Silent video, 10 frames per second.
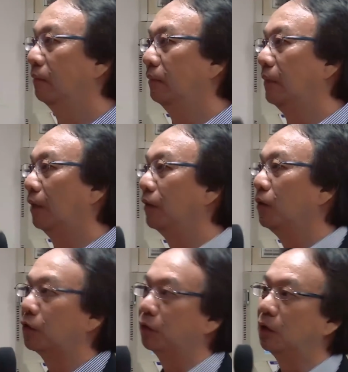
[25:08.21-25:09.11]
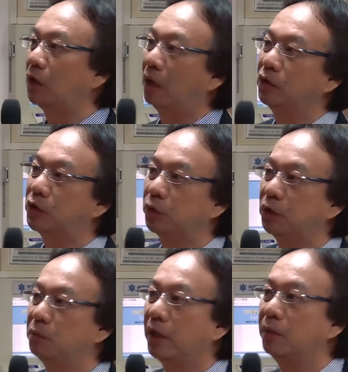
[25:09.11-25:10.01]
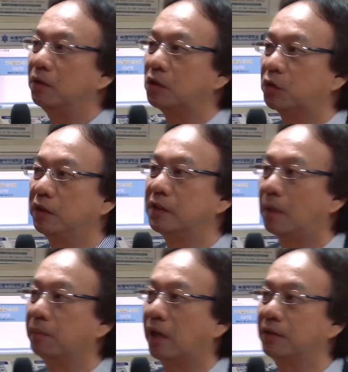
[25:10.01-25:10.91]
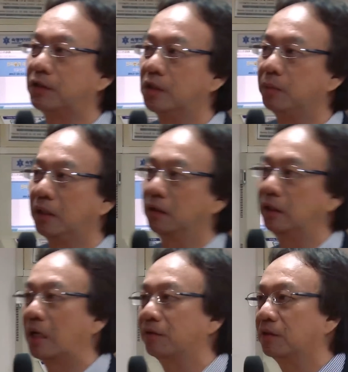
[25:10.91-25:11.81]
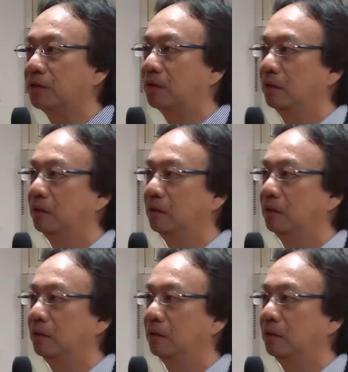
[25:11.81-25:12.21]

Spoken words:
Are they useful, not useful, maybe useful in some cases, but not in others?